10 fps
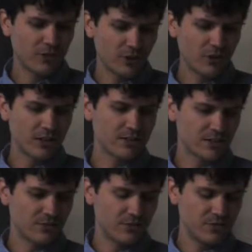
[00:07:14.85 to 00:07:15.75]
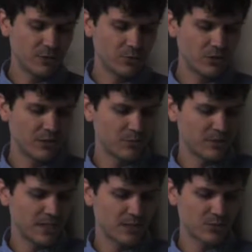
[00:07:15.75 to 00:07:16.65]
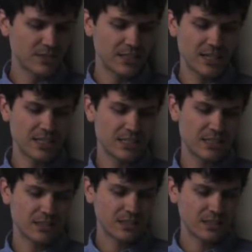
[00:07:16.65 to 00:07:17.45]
artists and 15 programmers, as was the case